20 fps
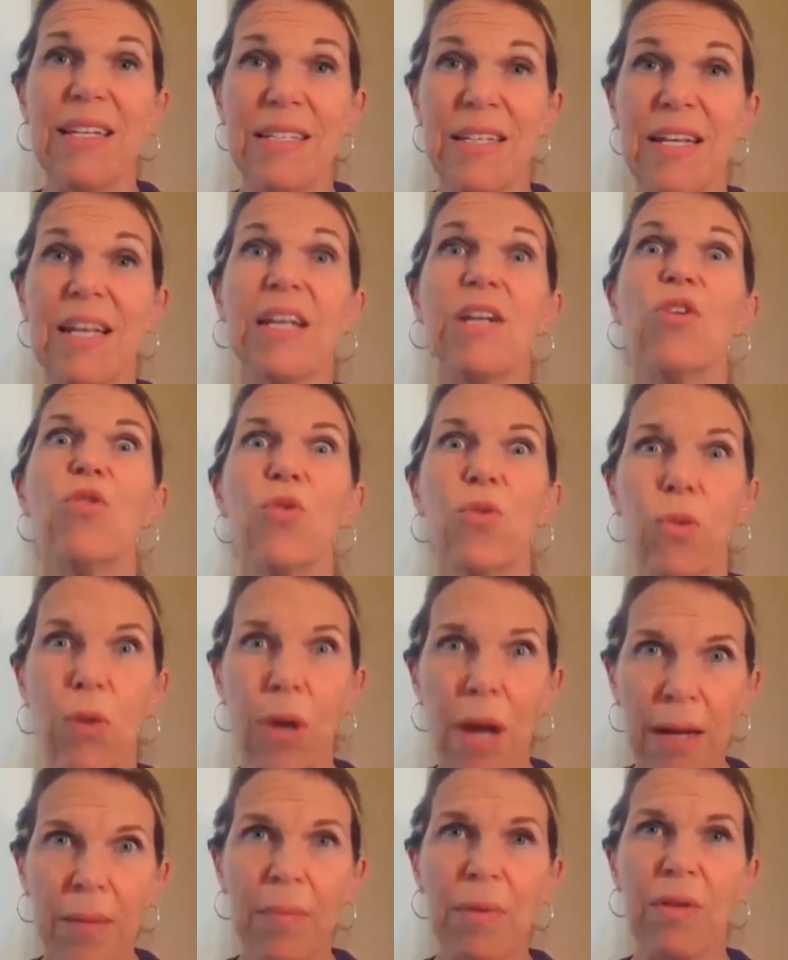is an
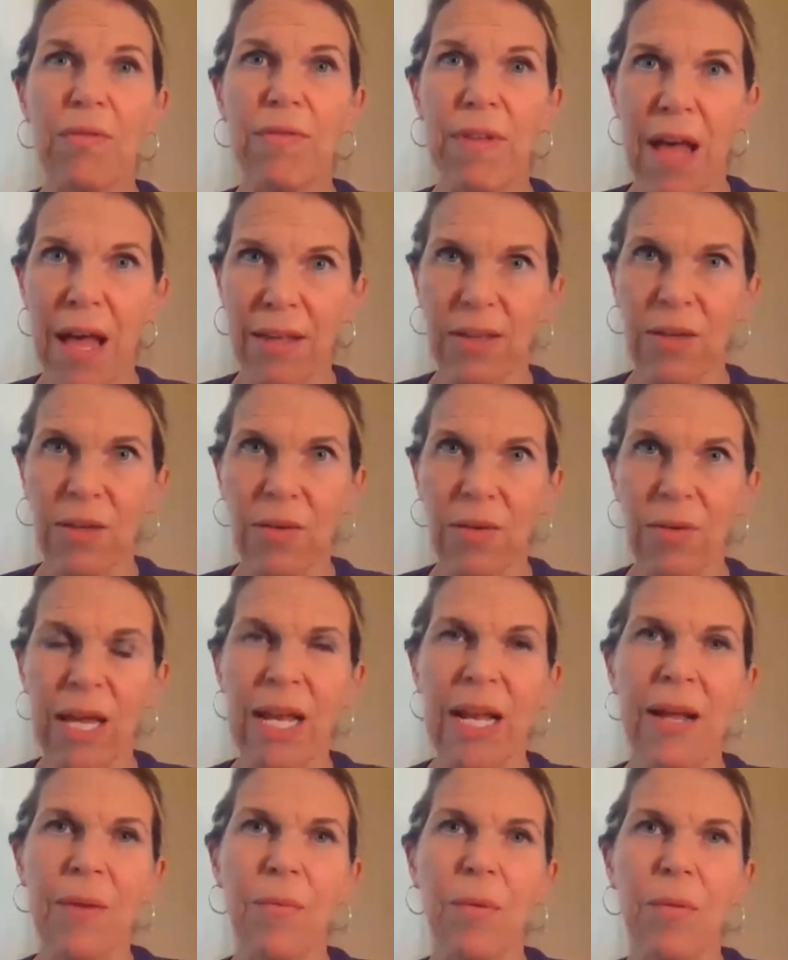incredible value.
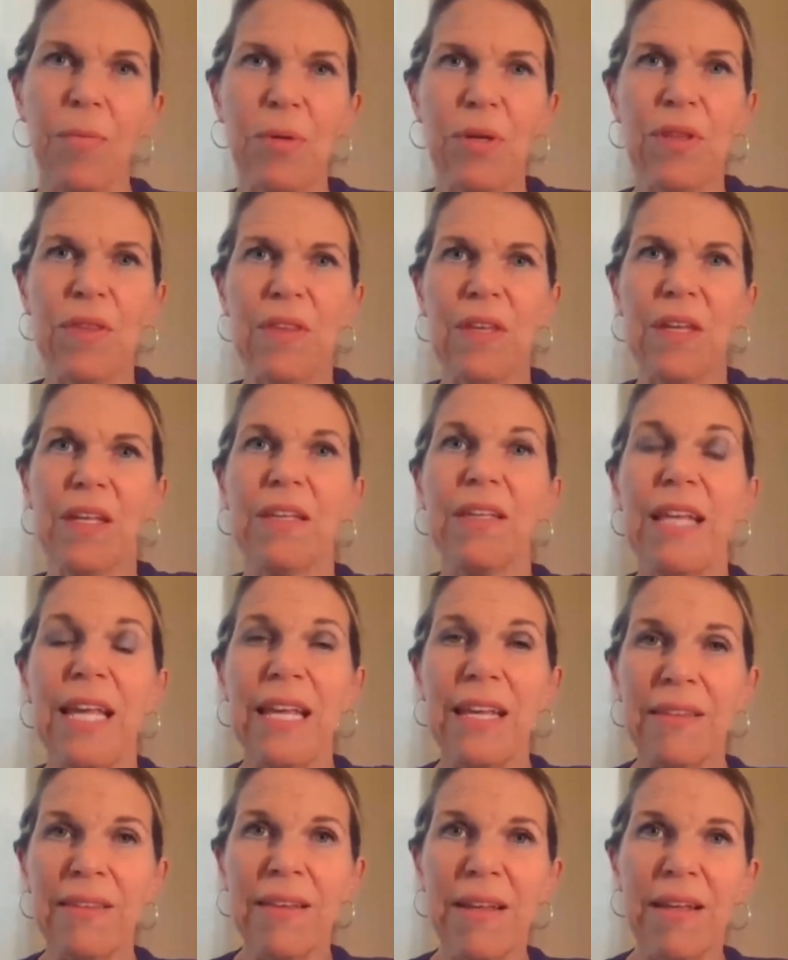And I will put the
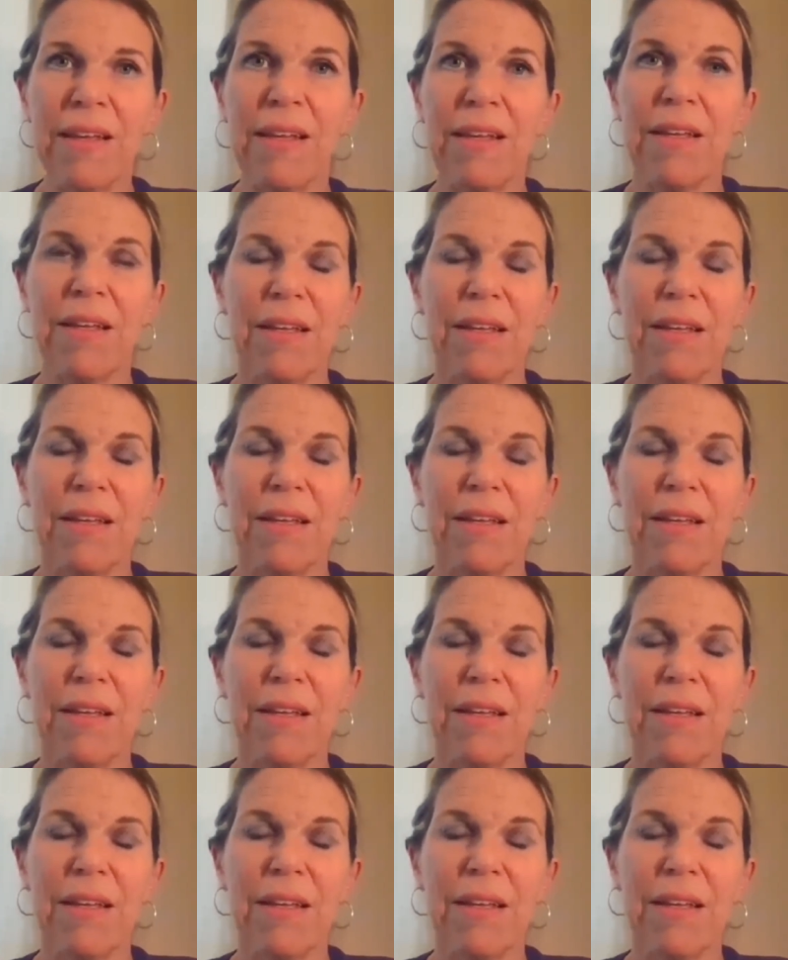link in the